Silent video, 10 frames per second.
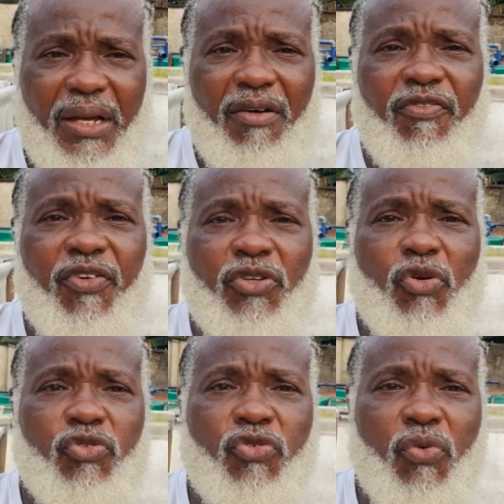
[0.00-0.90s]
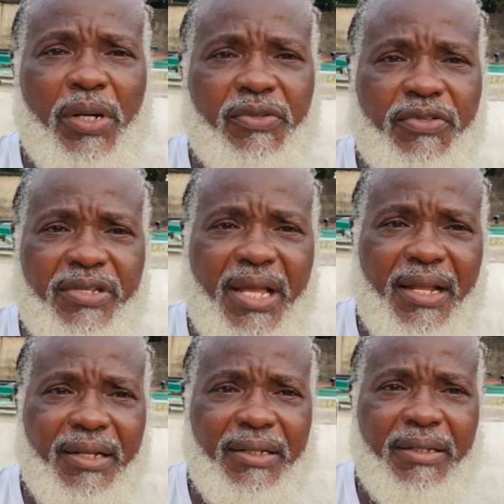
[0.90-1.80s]
For those who want to
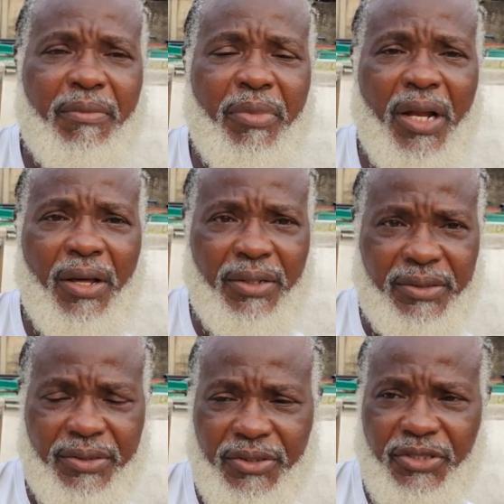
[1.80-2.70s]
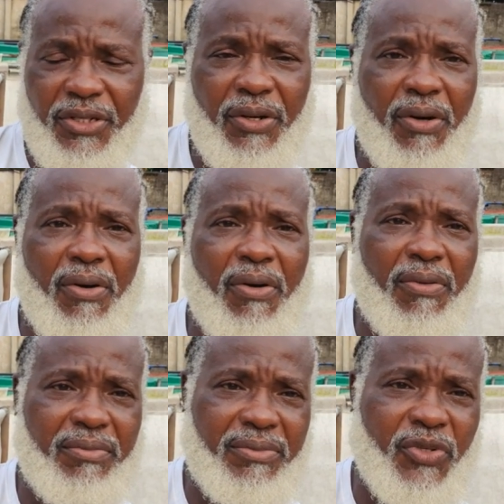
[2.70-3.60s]
sell melange, or
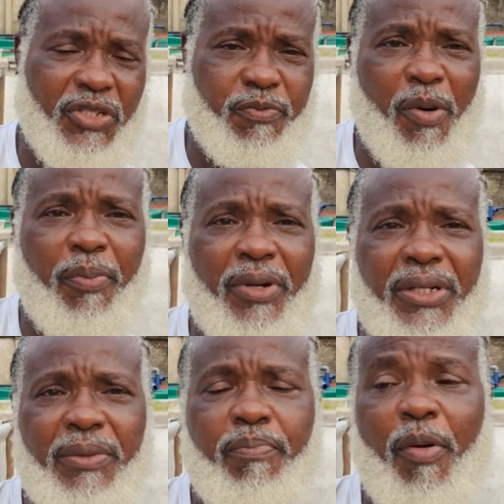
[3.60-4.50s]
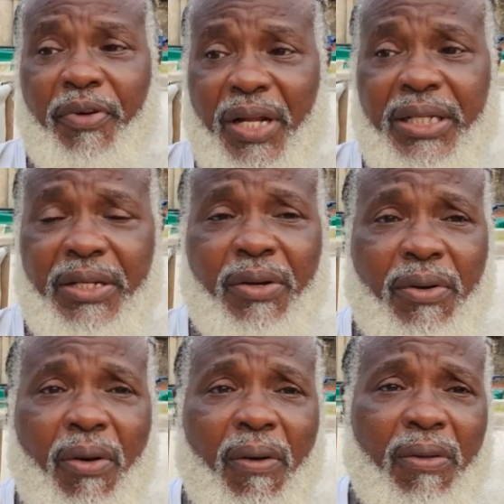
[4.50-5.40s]
what is popularly
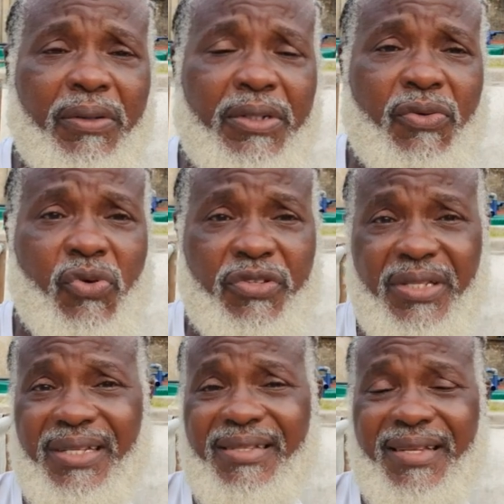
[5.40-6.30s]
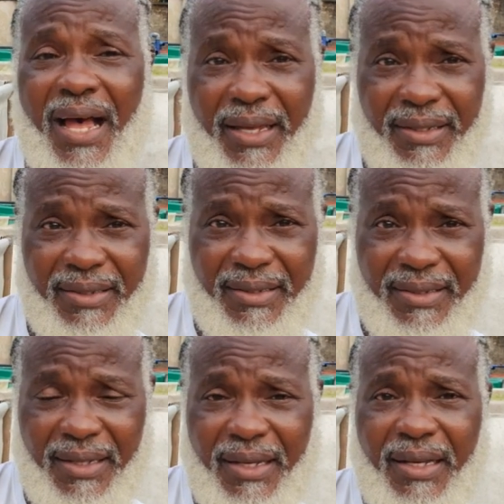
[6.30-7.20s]
called the roasting
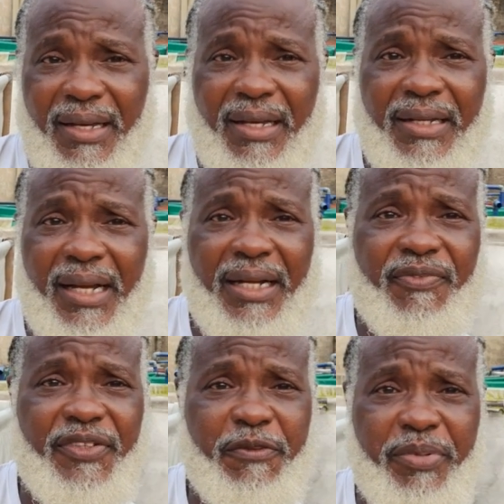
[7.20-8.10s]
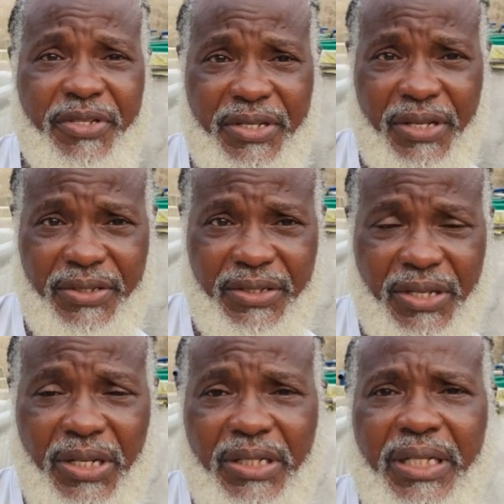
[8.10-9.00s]
size in the catfish business,
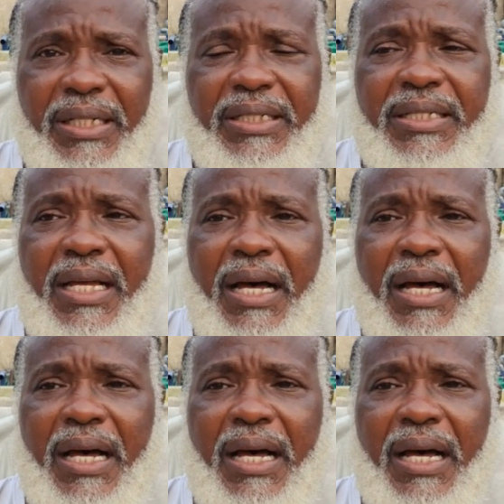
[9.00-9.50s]
that is